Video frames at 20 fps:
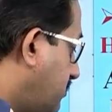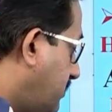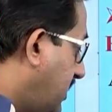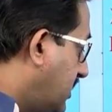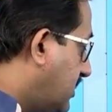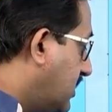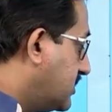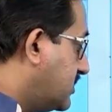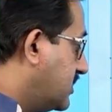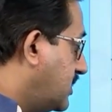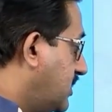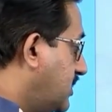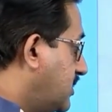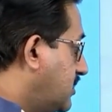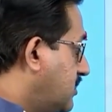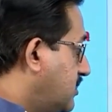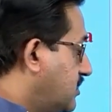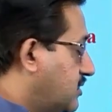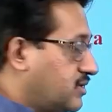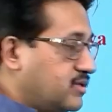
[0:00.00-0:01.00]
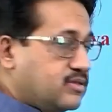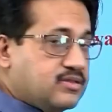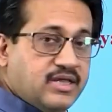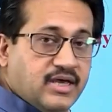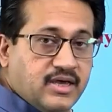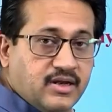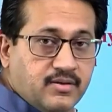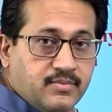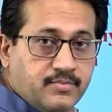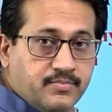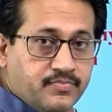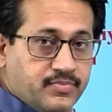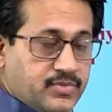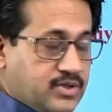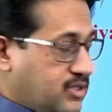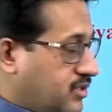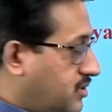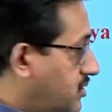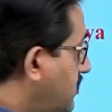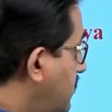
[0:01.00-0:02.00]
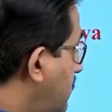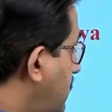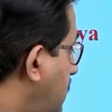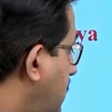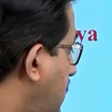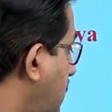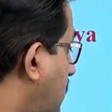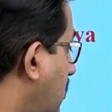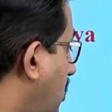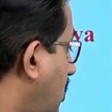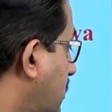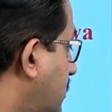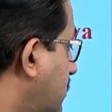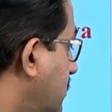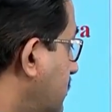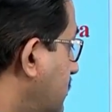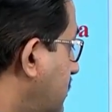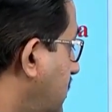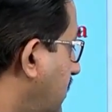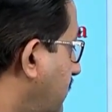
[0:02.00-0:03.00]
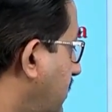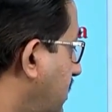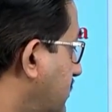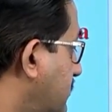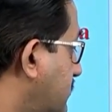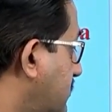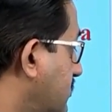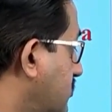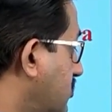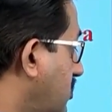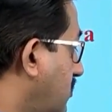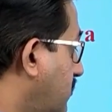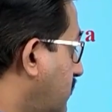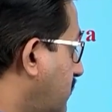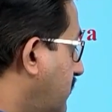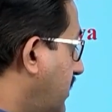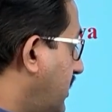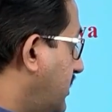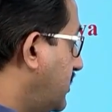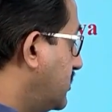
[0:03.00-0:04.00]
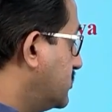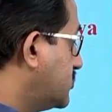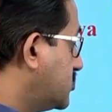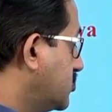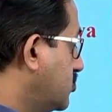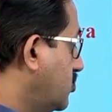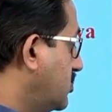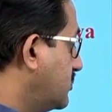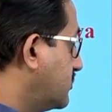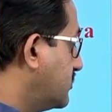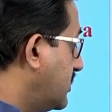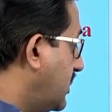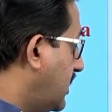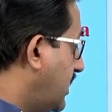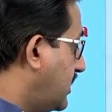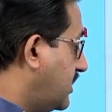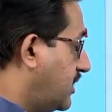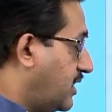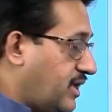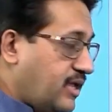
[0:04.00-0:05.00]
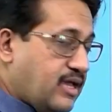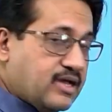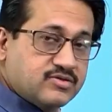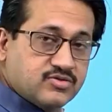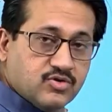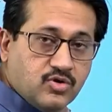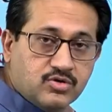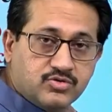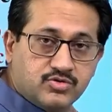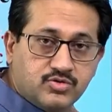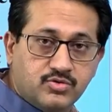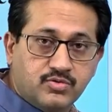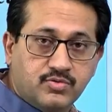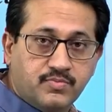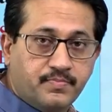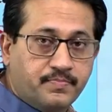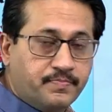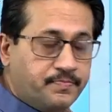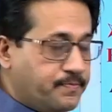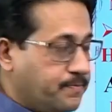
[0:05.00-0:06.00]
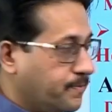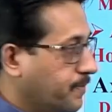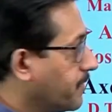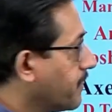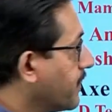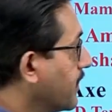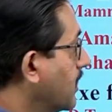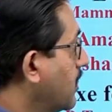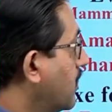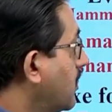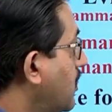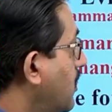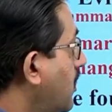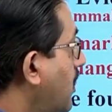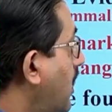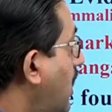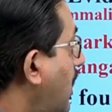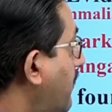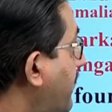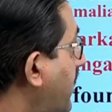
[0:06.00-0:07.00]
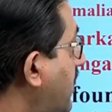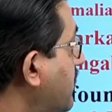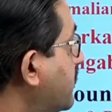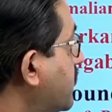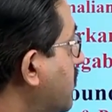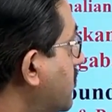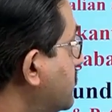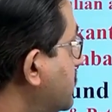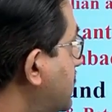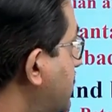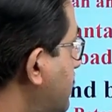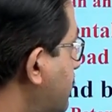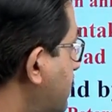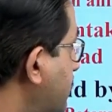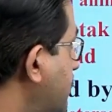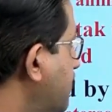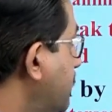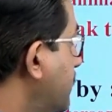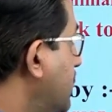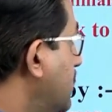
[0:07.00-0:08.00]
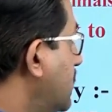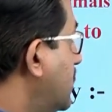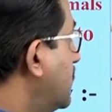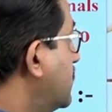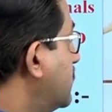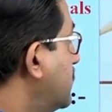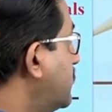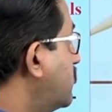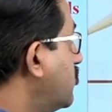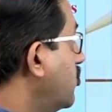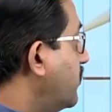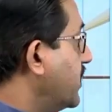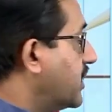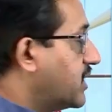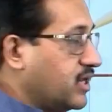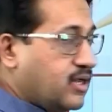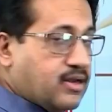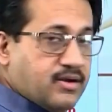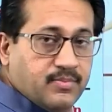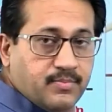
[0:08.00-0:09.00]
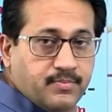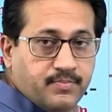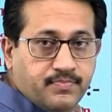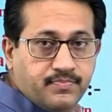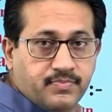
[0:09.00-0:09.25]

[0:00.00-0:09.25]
P. Khatri, then he got the evidences of various tools and aches also. Apart from this, the Supekar,